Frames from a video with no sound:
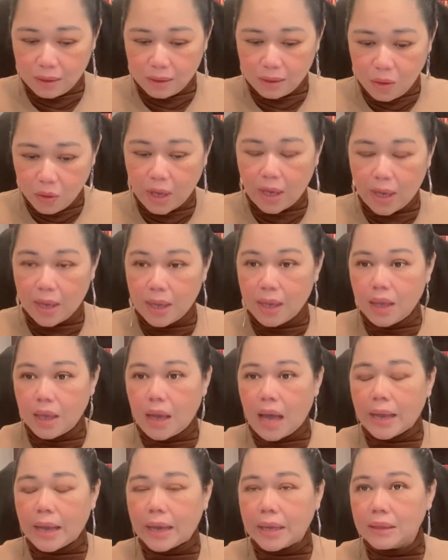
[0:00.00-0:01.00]
okay,
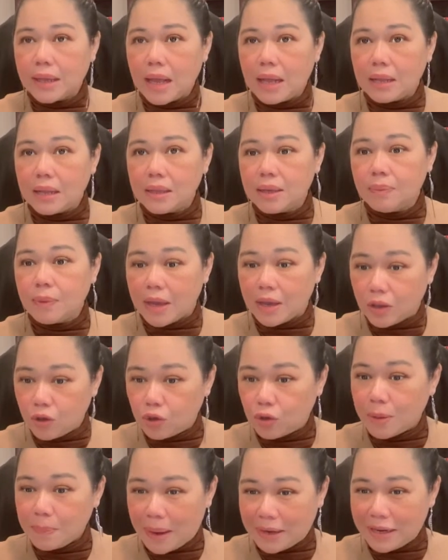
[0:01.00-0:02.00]
I cannot tell him that, hey,
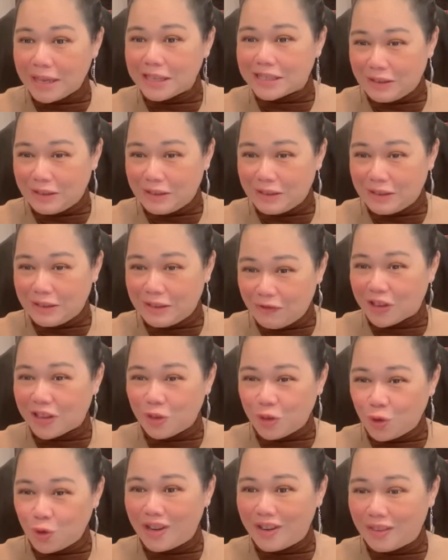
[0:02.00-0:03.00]
you think money is difficult
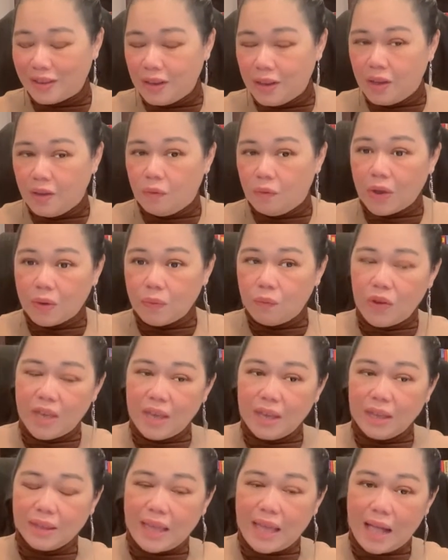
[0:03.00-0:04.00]
to earn. When
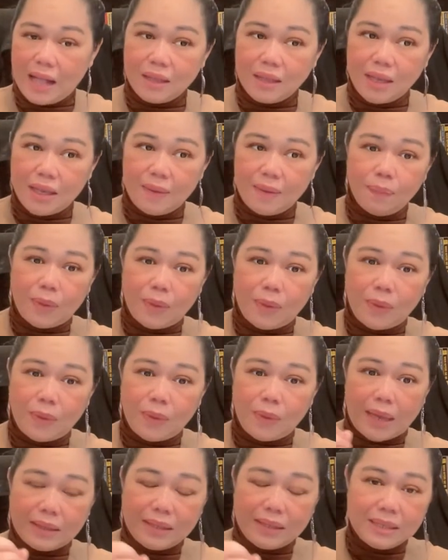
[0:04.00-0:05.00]
we tell him
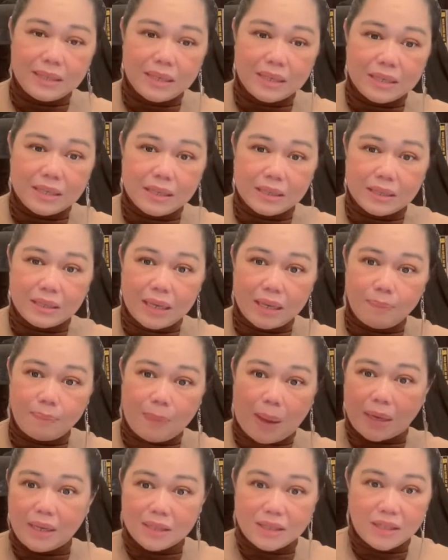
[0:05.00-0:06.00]
that this is the thing,
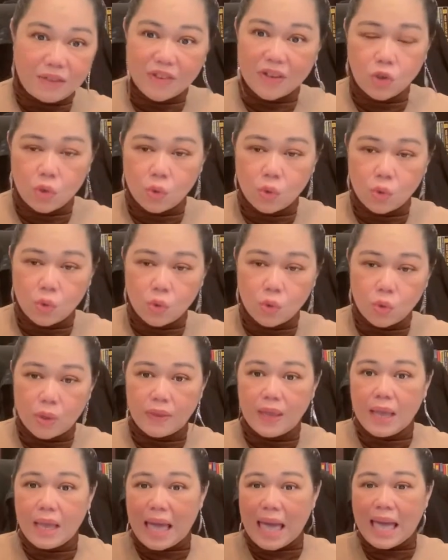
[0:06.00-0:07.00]
money is difficult to earn,
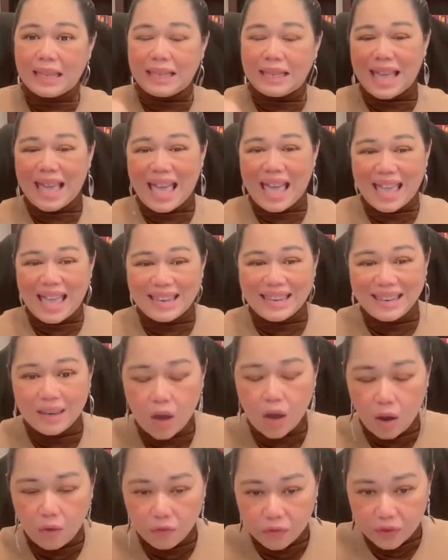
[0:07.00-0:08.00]
at the
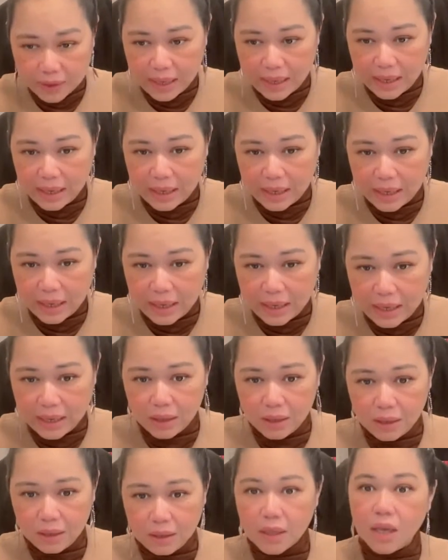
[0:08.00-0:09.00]
end of the day,
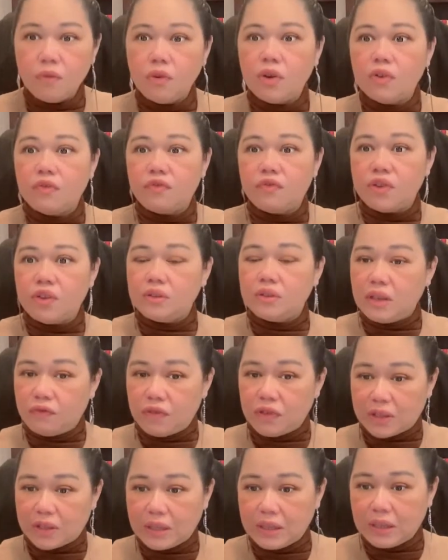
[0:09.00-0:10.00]
he will feel
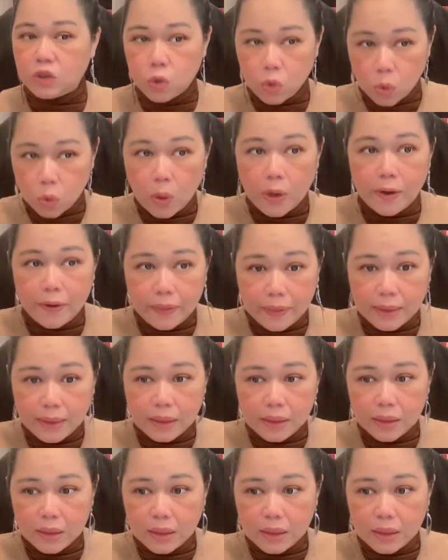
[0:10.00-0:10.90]
difficult to earn.